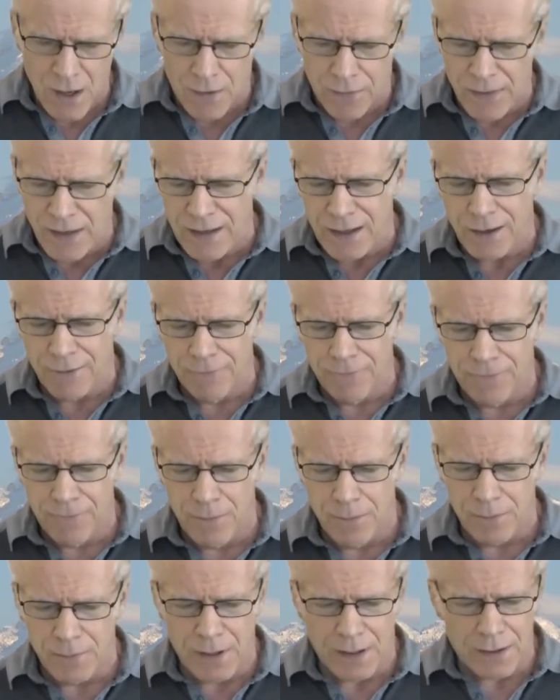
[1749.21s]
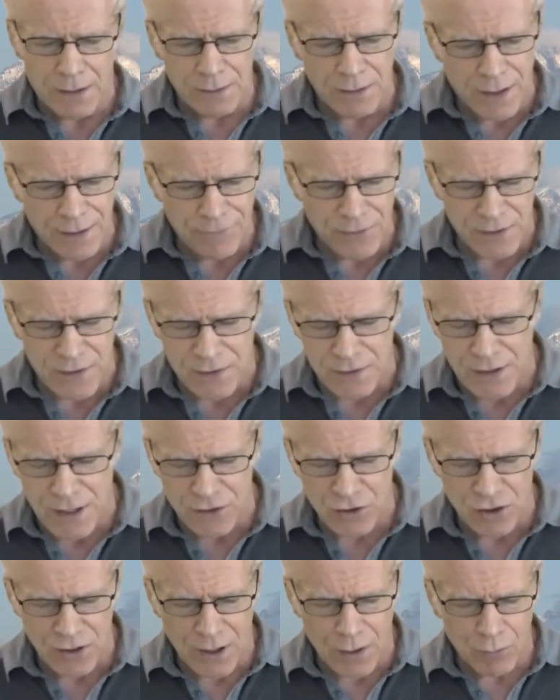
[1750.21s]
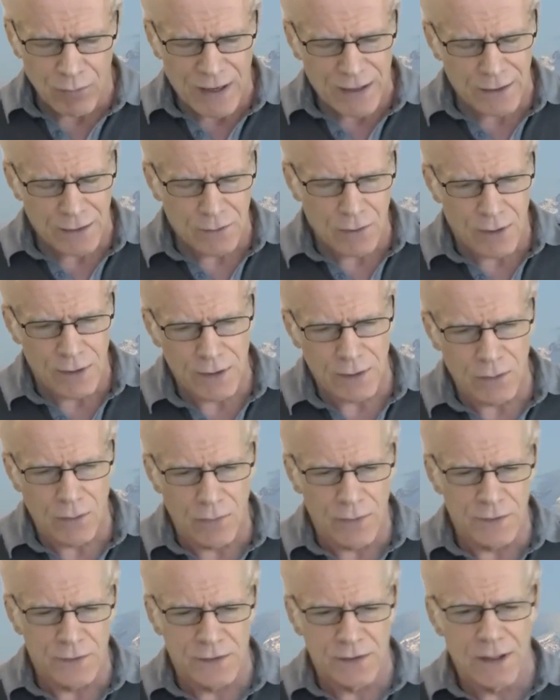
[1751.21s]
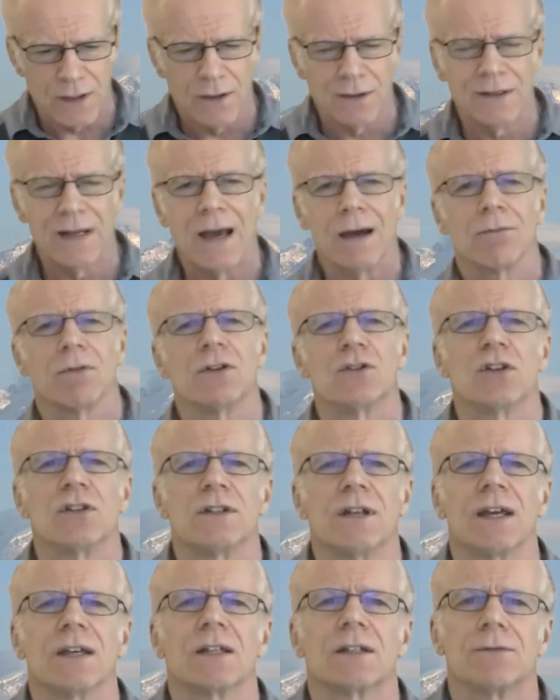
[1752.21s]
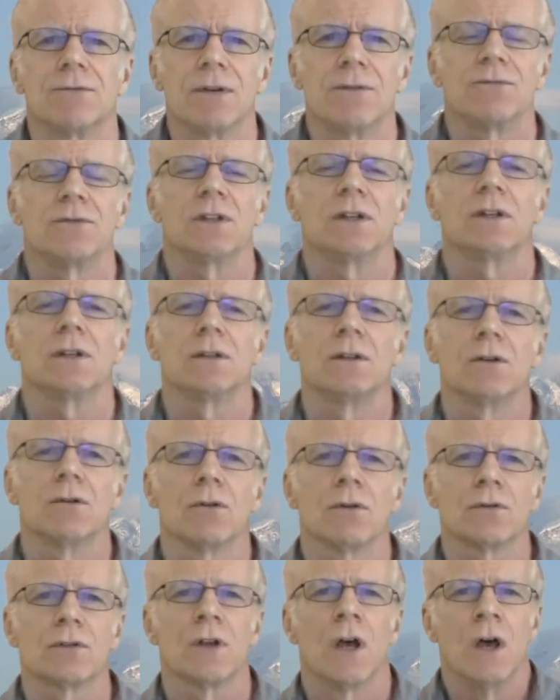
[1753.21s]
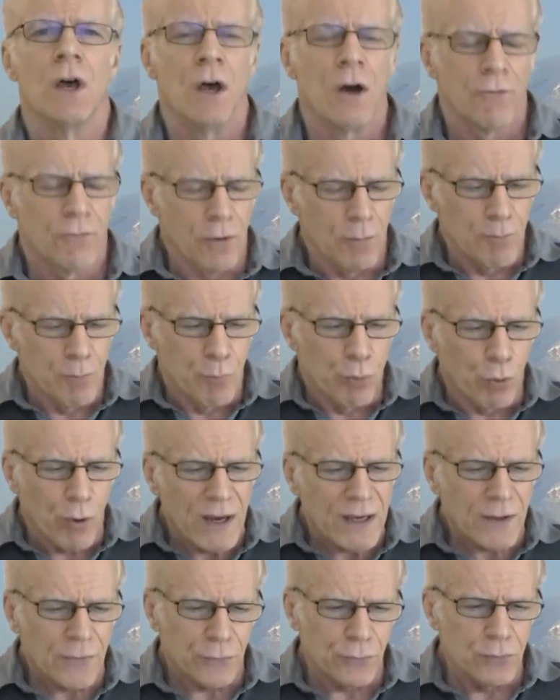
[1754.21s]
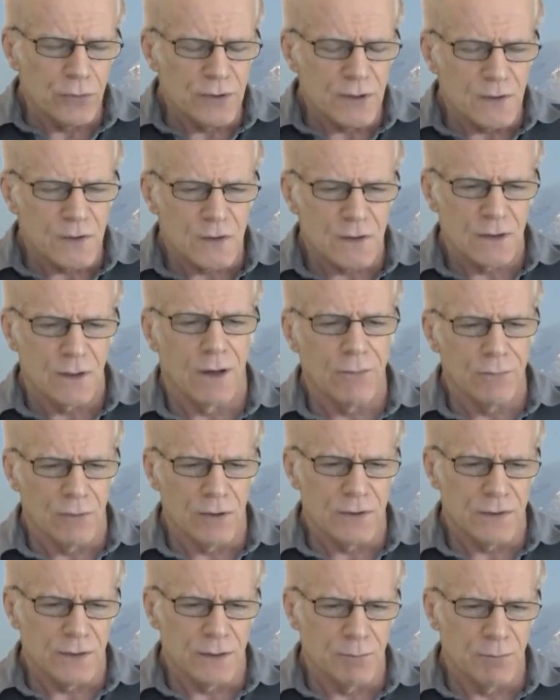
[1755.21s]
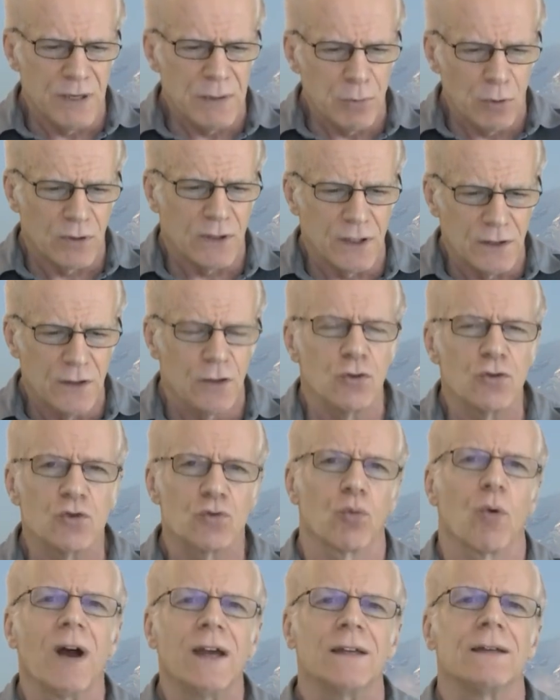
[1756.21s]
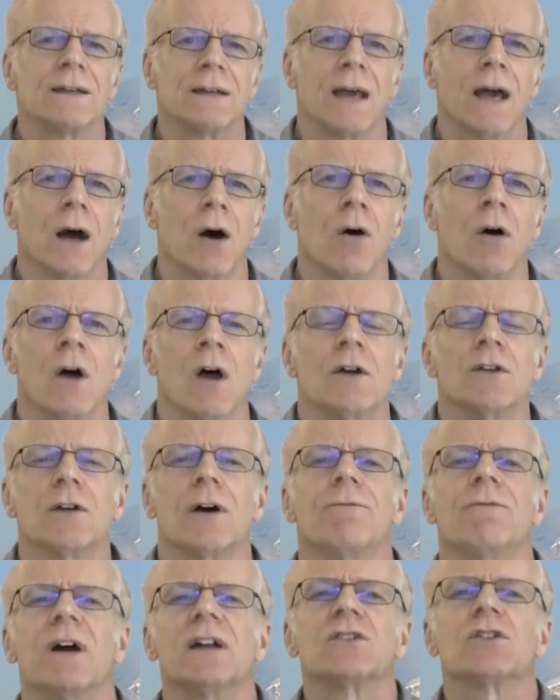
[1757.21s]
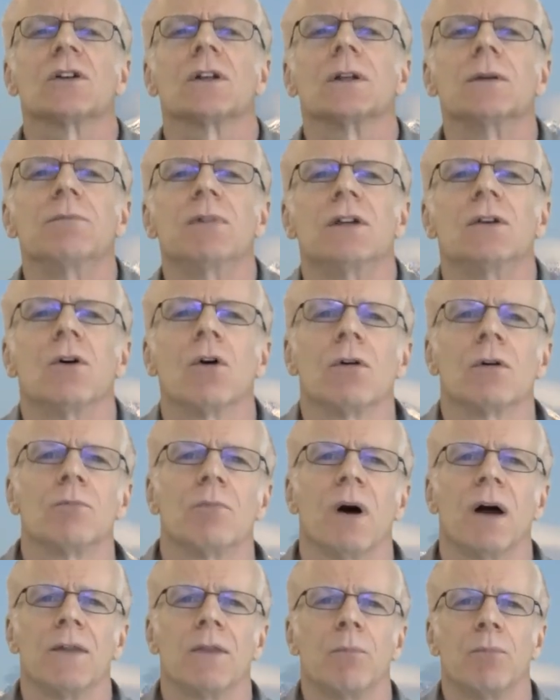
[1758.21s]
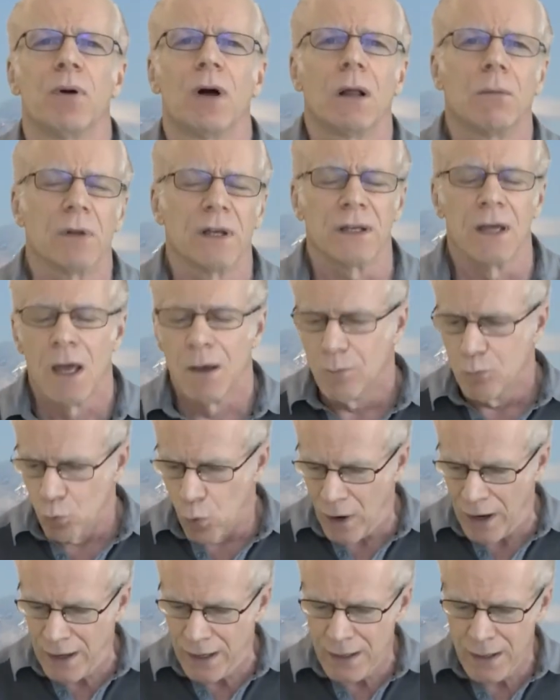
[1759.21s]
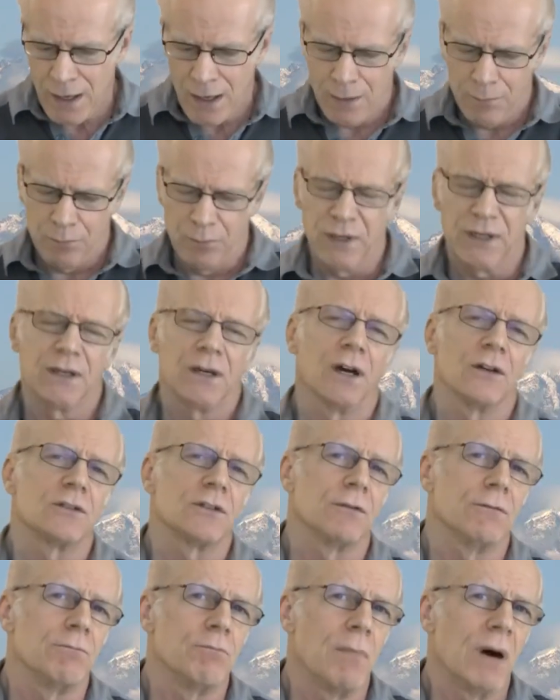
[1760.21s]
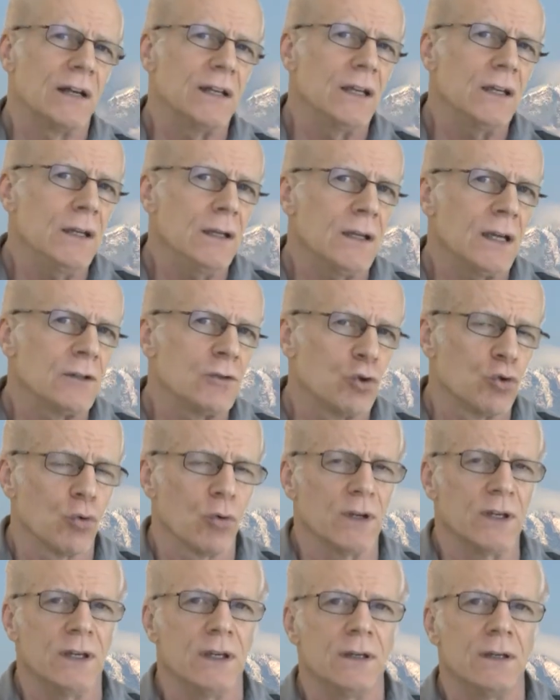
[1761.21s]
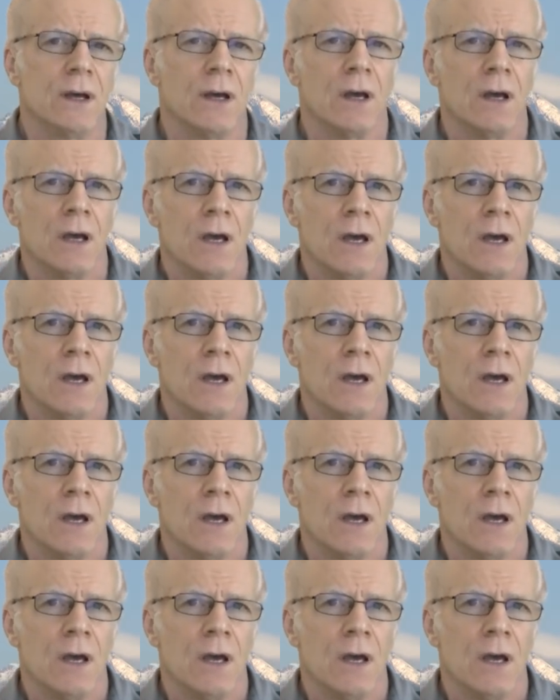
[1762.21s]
They have, at Life Extension, I read an article that said on average it takes 15 years for breakthrough discoveries that people can use right now to eventually be known by the public. Why? Because of money and greed,